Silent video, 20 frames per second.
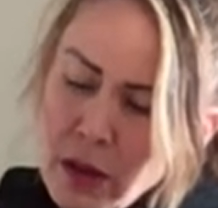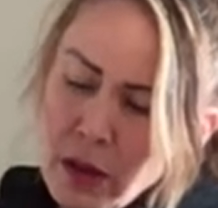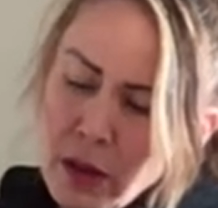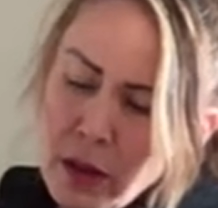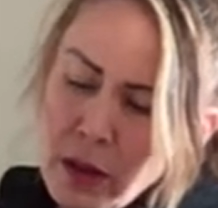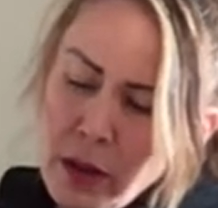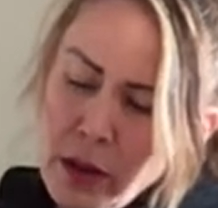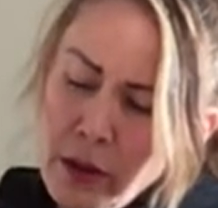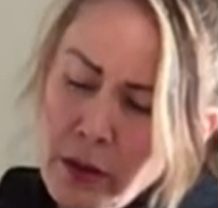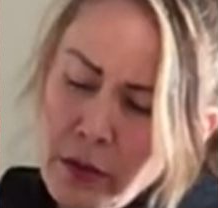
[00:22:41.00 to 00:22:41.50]
I
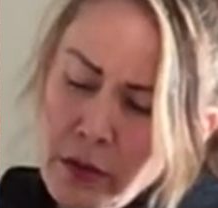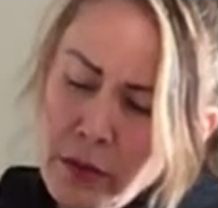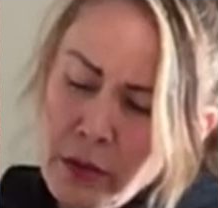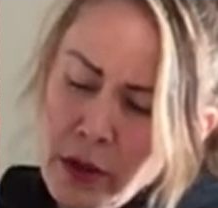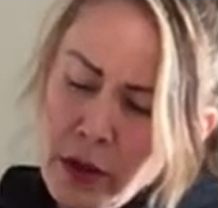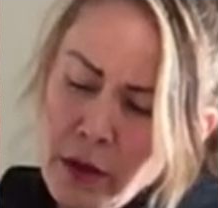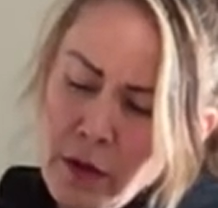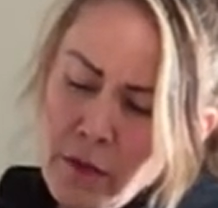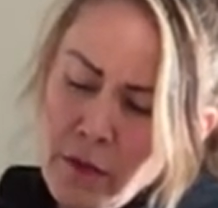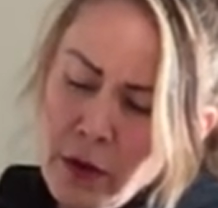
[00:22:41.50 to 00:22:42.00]
don't
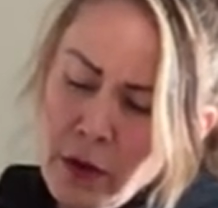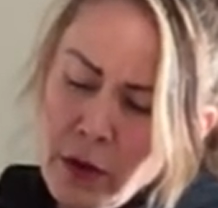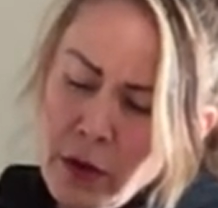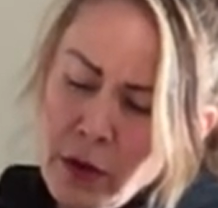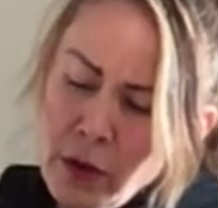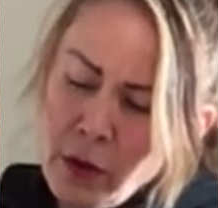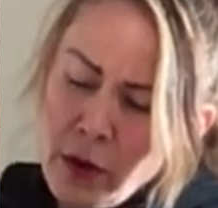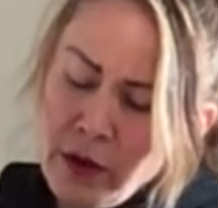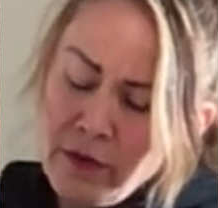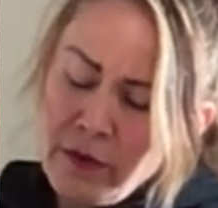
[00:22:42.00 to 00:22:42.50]
even
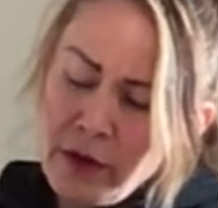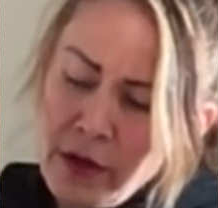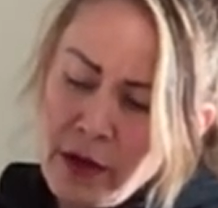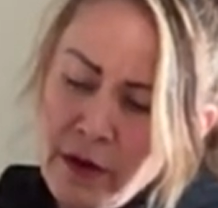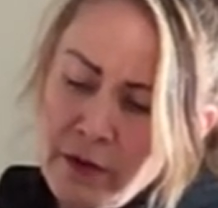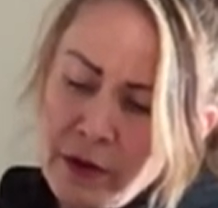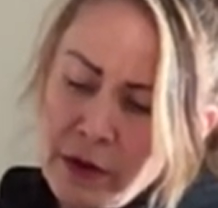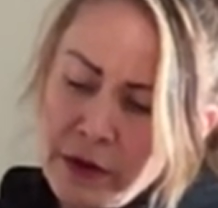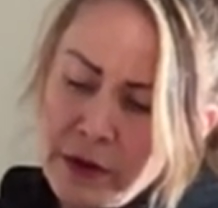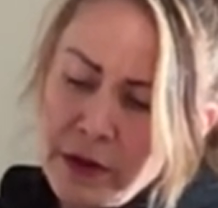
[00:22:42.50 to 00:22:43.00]
know. I've
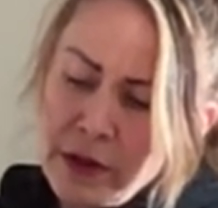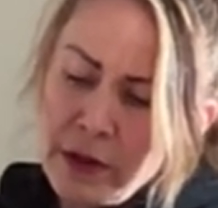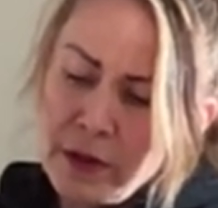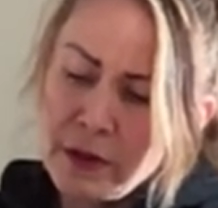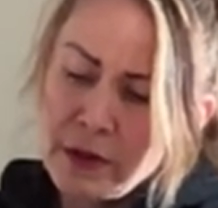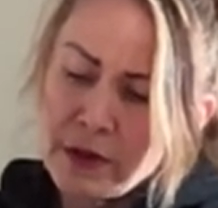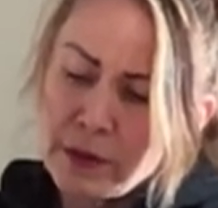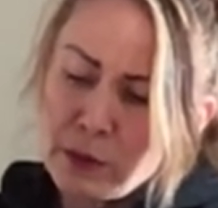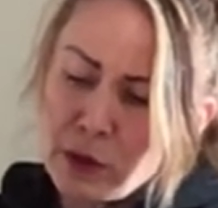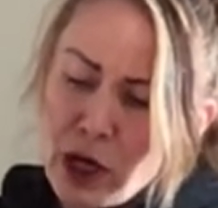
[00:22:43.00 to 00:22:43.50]
never seen
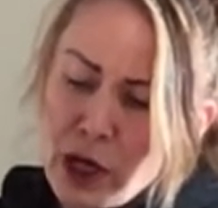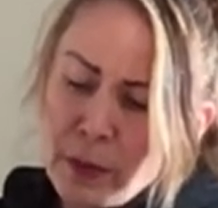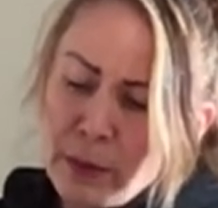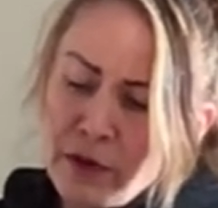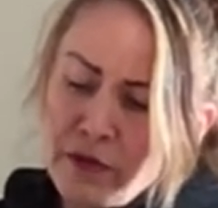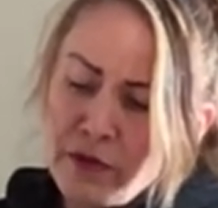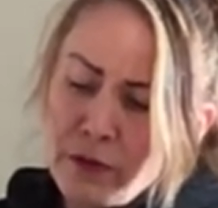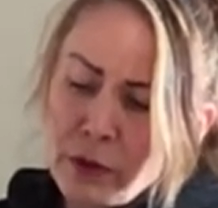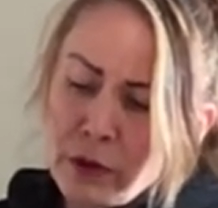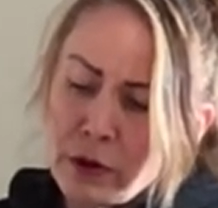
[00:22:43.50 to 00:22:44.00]
this brand
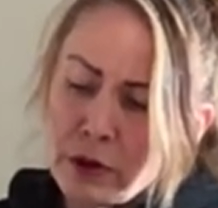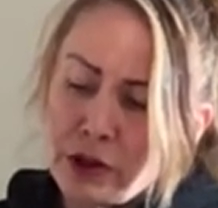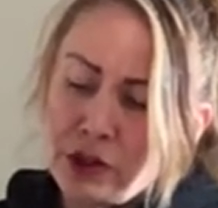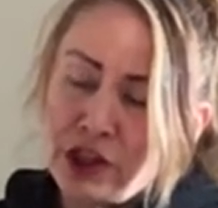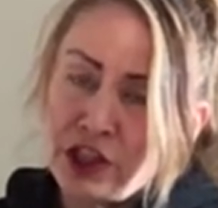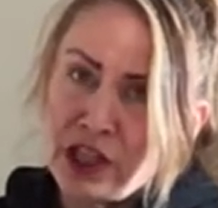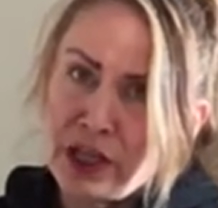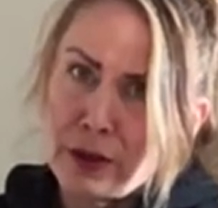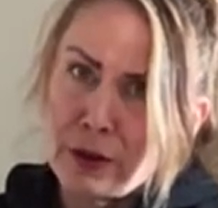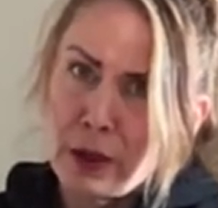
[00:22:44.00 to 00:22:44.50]
before.
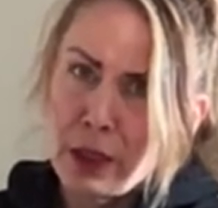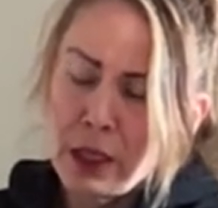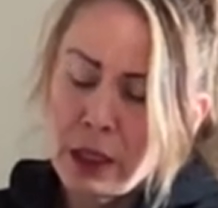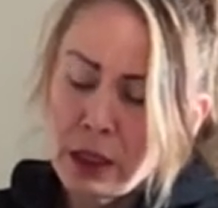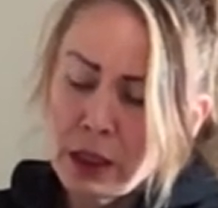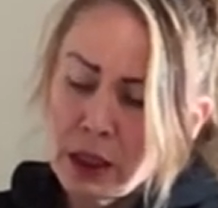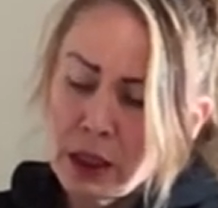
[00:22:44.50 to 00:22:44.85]
Jera.